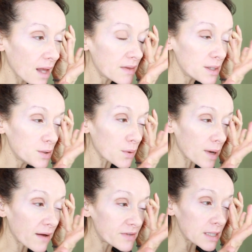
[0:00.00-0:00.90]
And then you
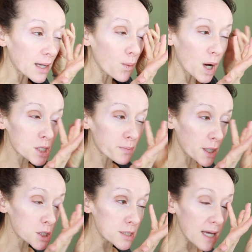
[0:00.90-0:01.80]
don't have to like wash
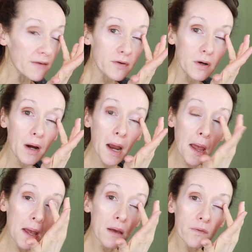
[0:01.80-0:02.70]
brushes after.
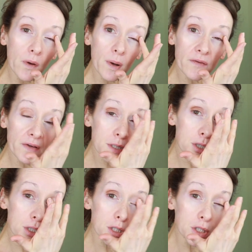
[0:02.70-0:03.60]
So if it's
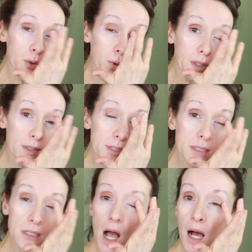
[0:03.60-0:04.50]
just
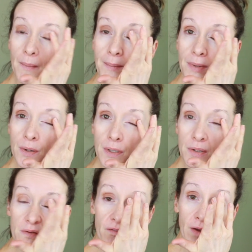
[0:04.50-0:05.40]
yours, you can
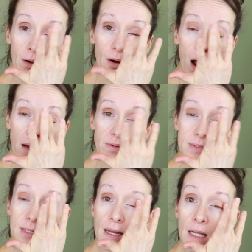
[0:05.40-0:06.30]
use a finger,
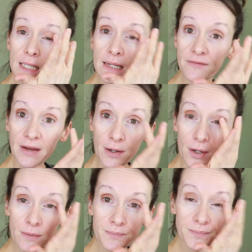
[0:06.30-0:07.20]
obviously a clean
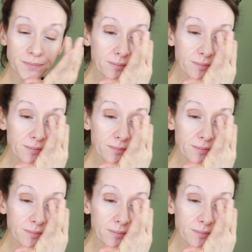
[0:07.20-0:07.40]
finger.